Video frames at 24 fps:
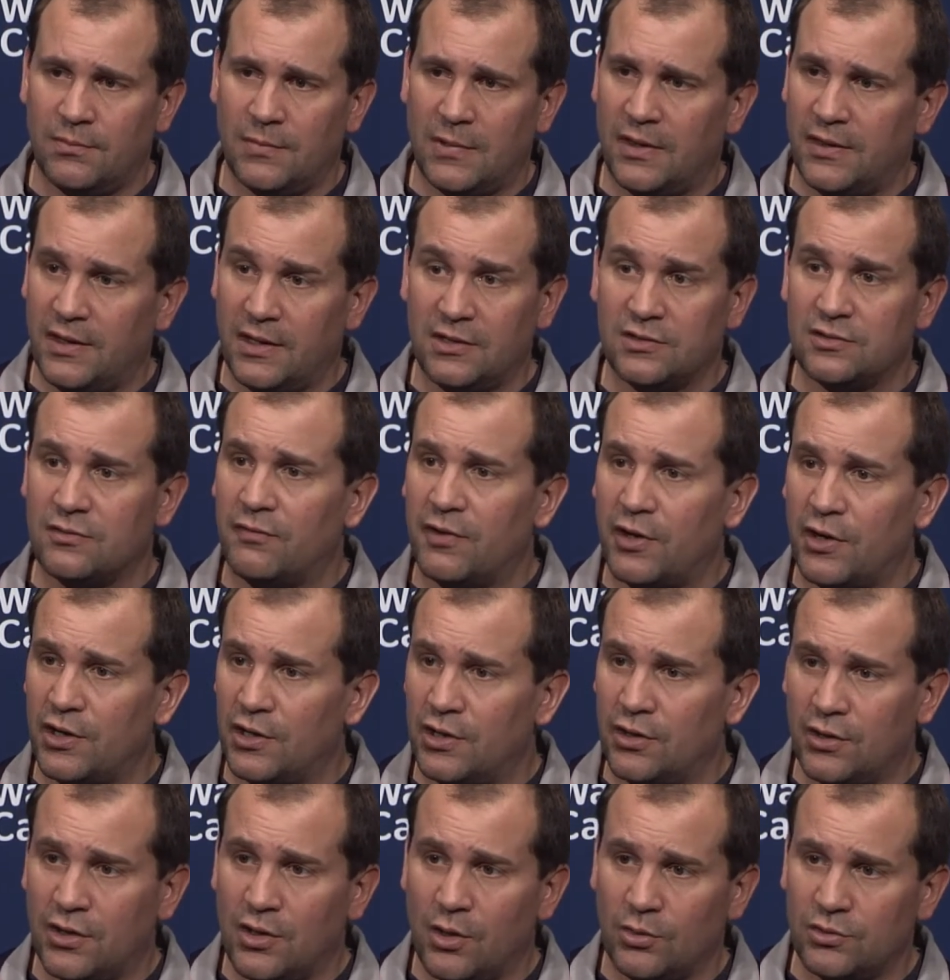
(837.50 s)
I, think he's a very
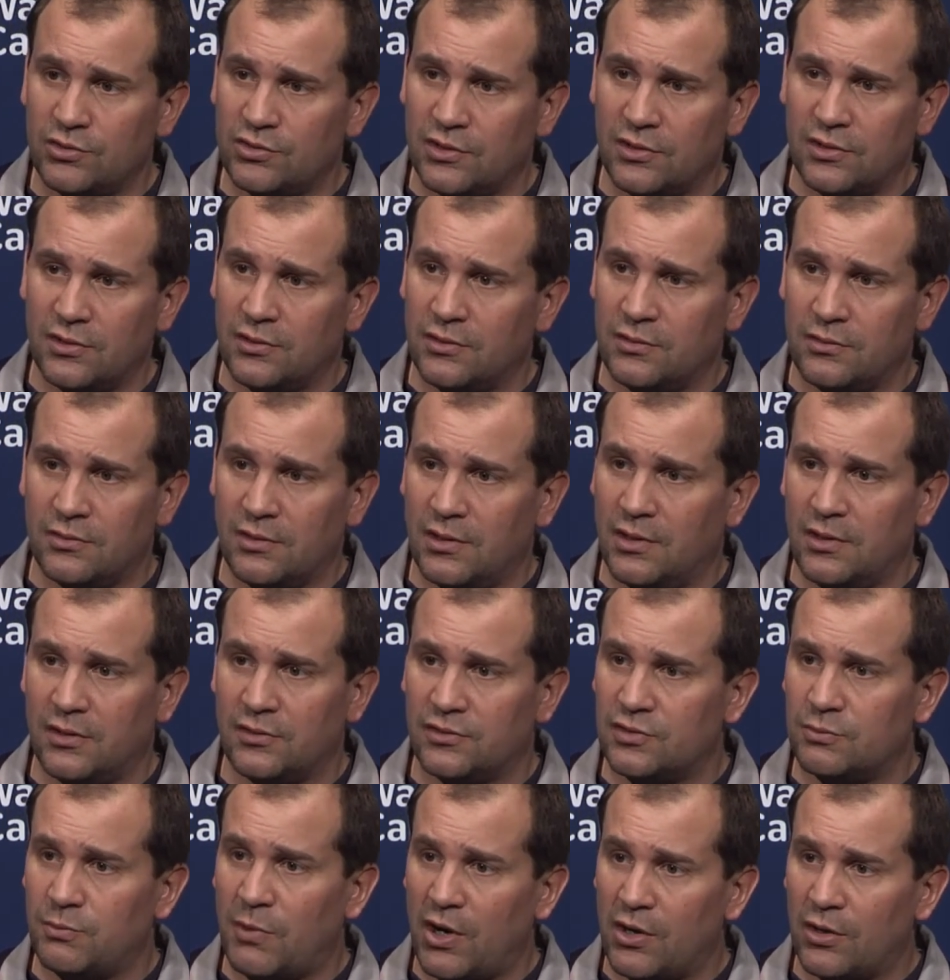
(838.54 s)
good coach and a, and a
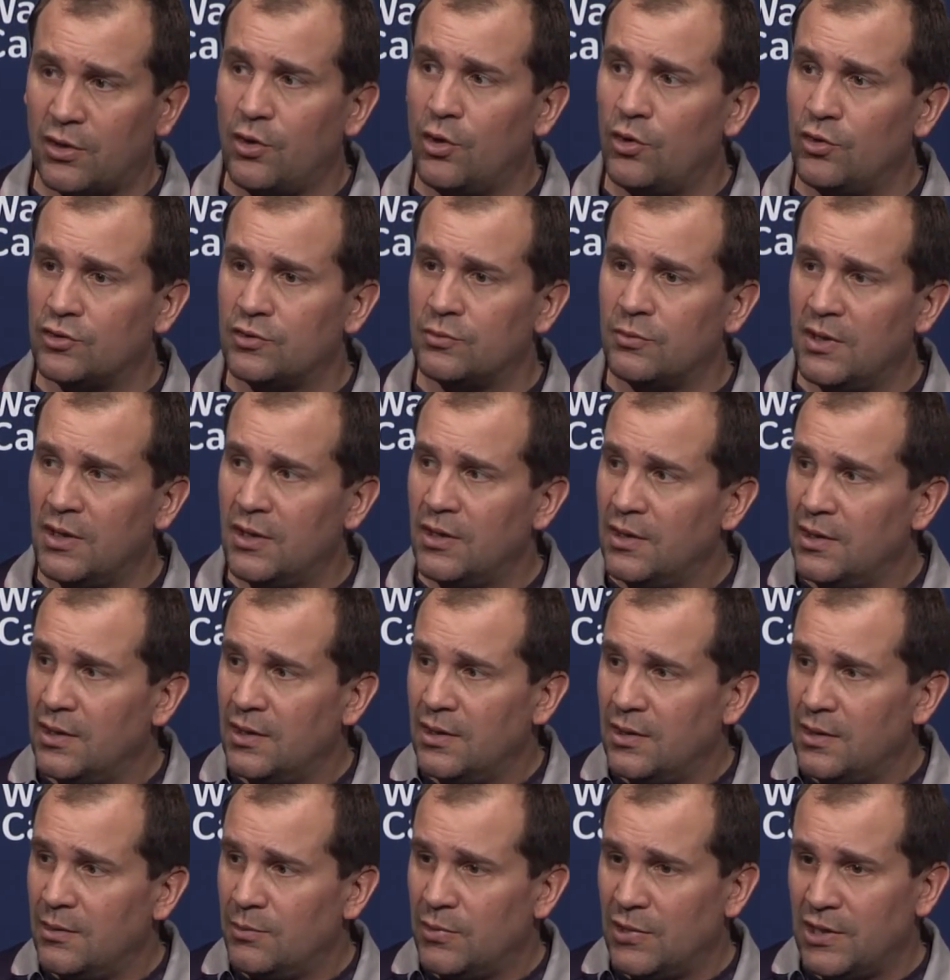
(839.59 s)
smart coach,
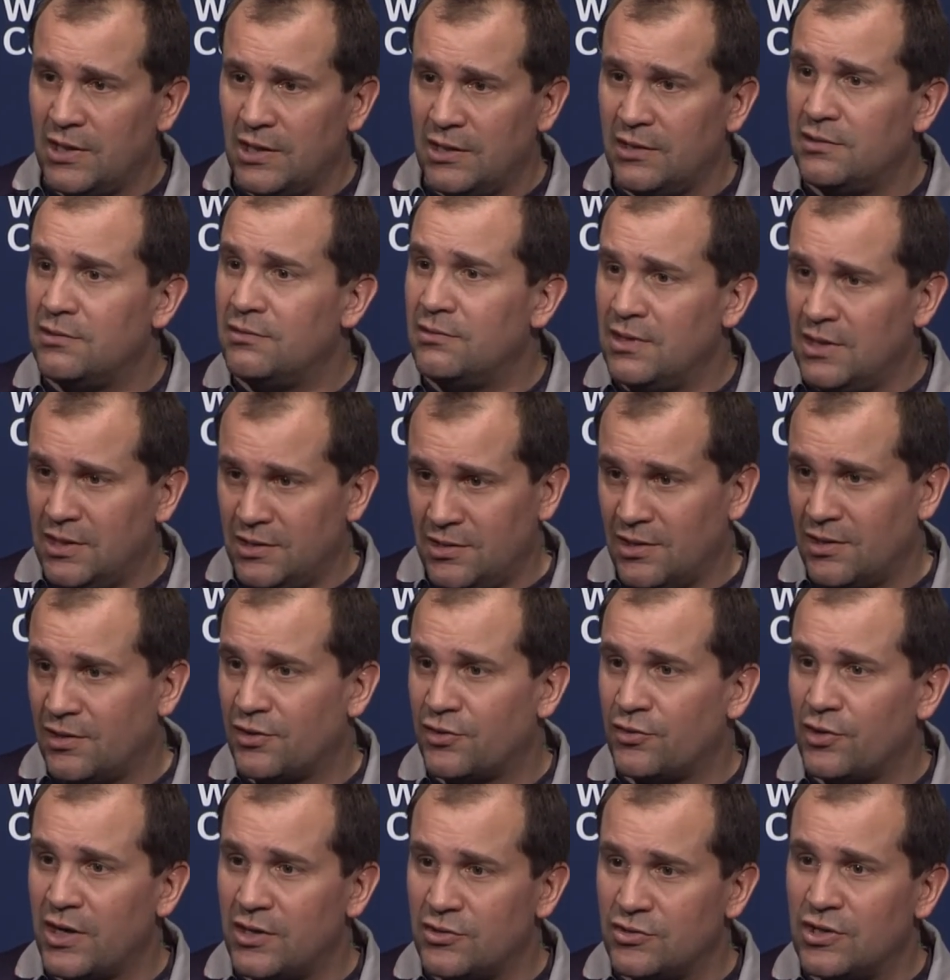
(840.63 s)
but he he did a
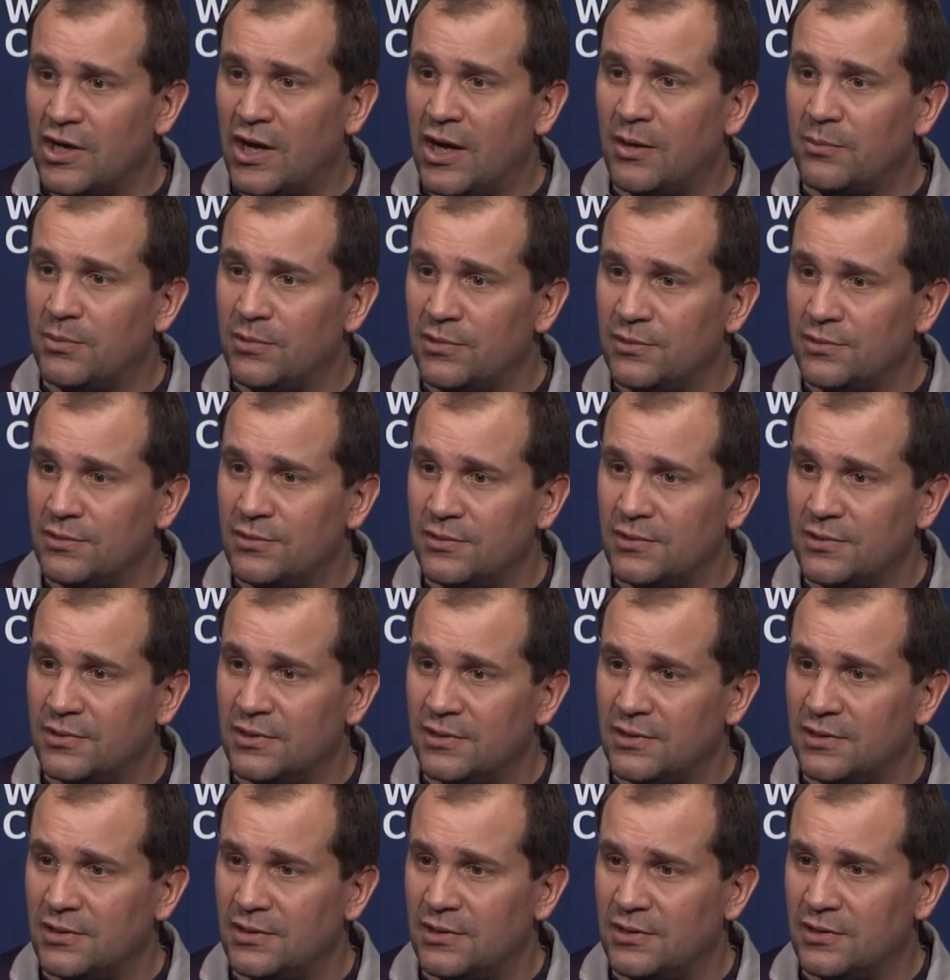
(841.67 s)
great job.
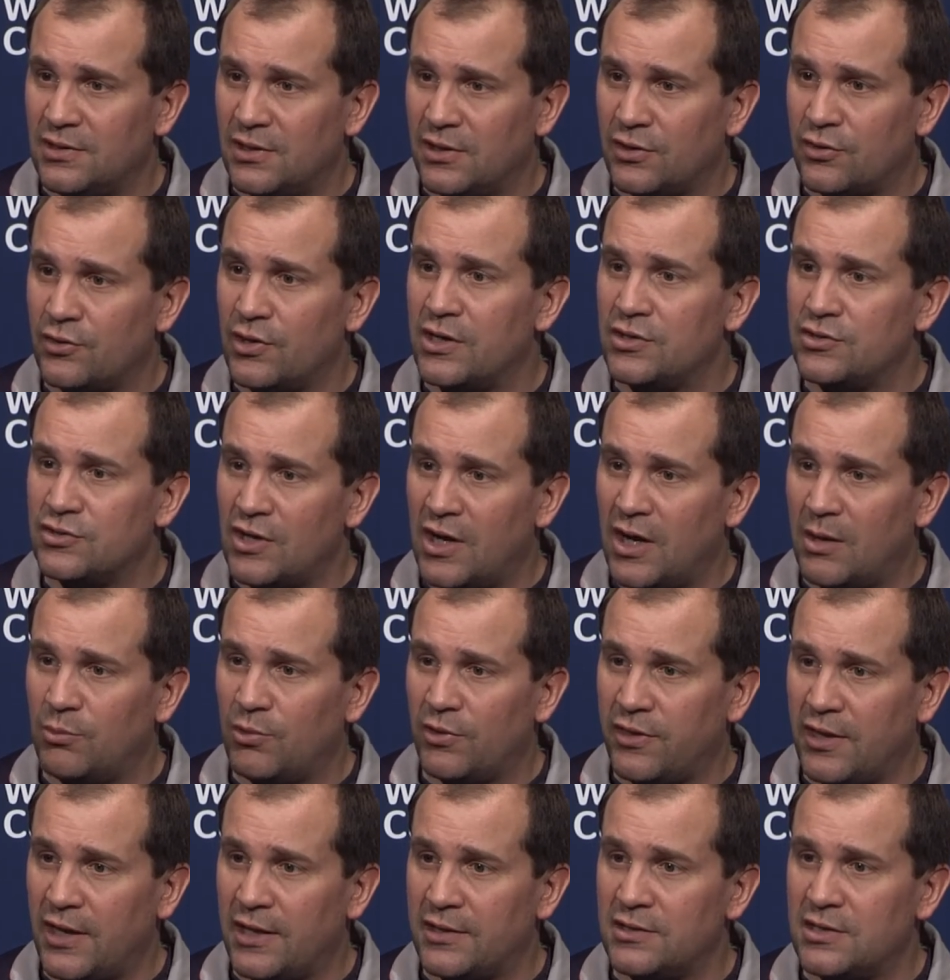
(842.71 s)
He did a great job
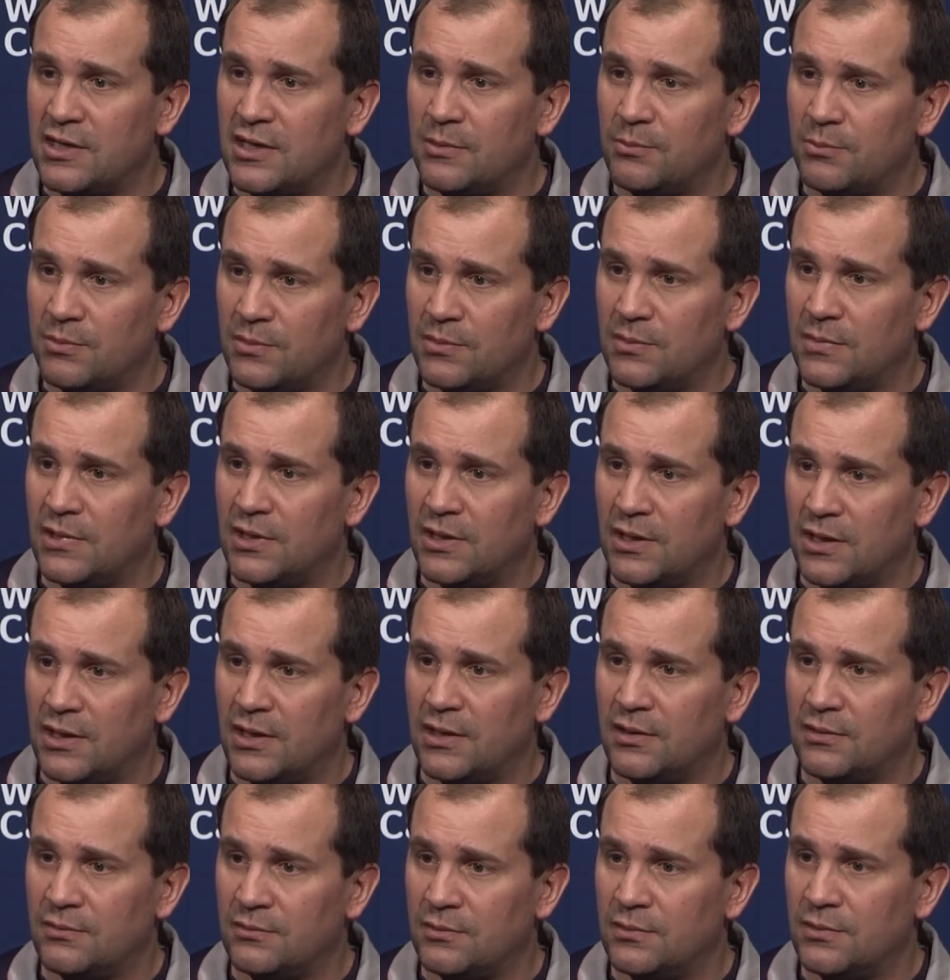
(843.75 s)
that team.
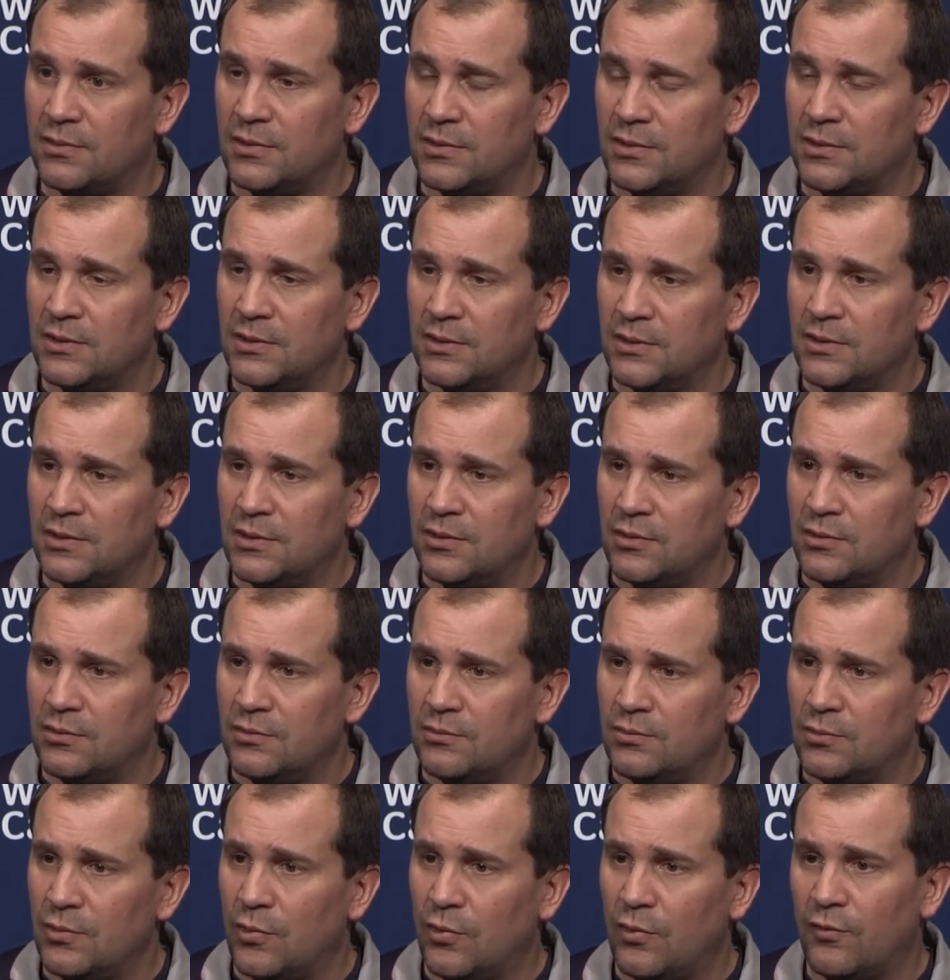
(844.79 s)
Uh,
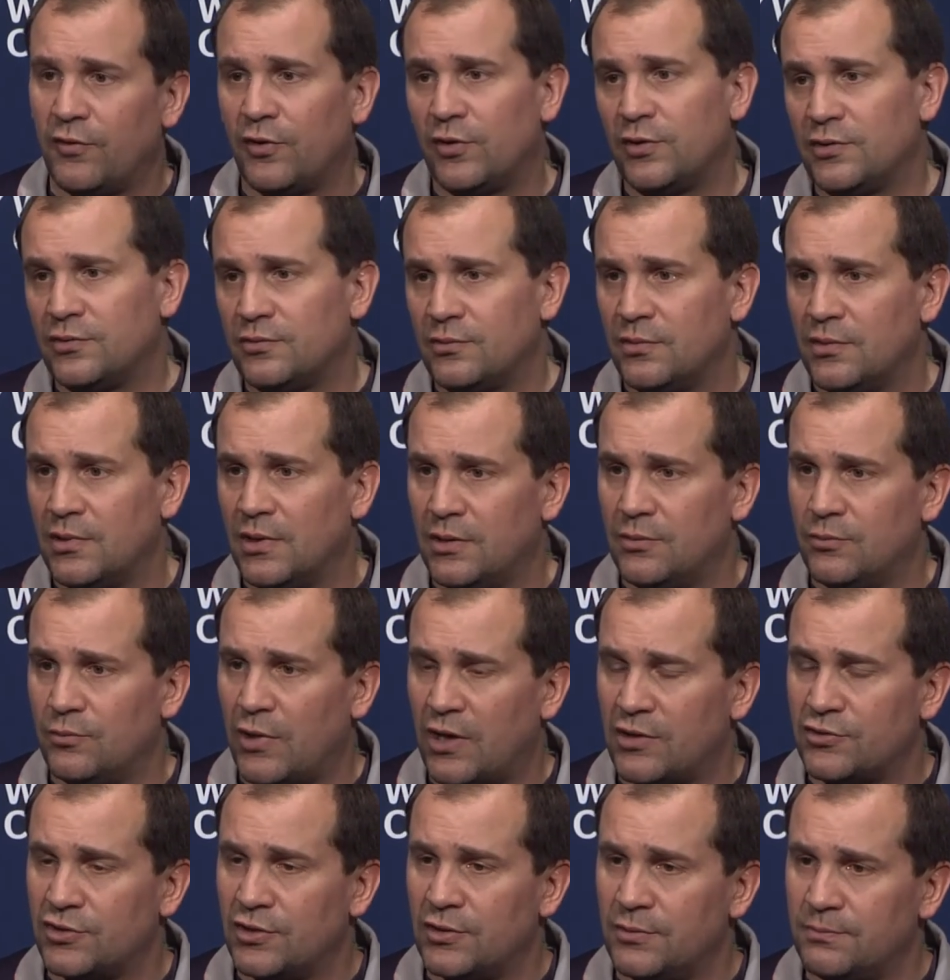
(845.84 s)
over in, in
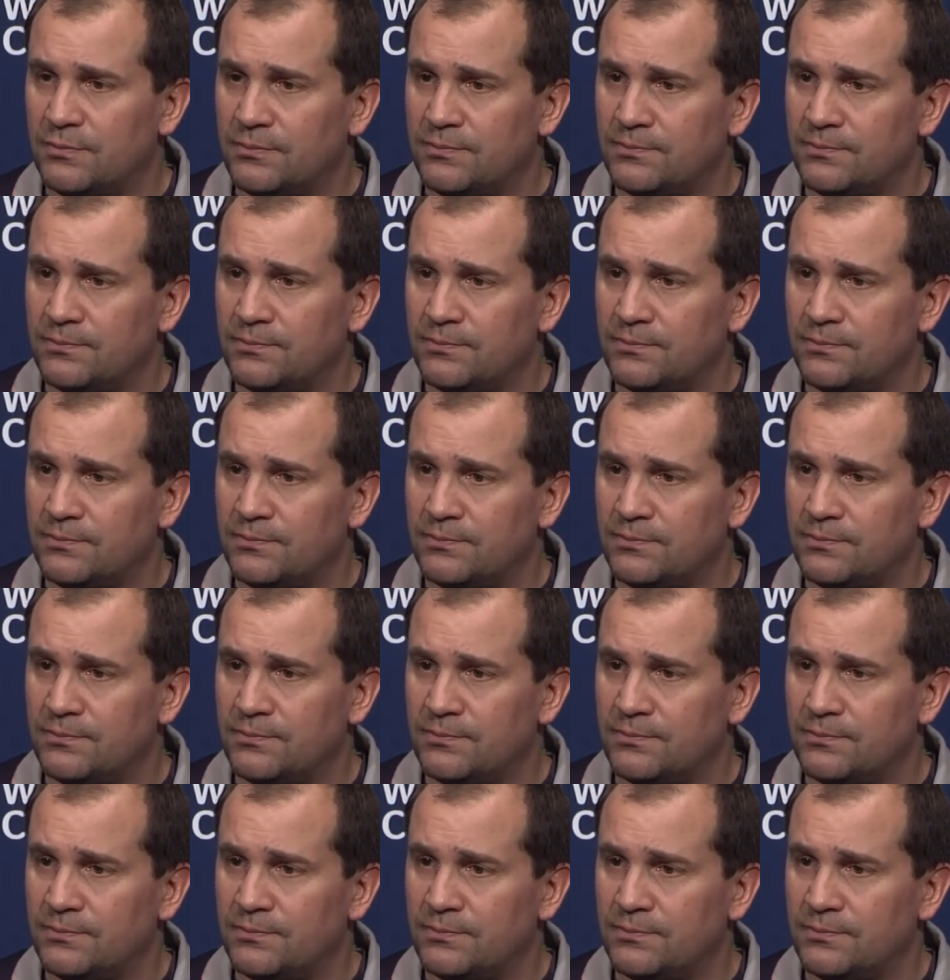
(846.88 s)
Russia.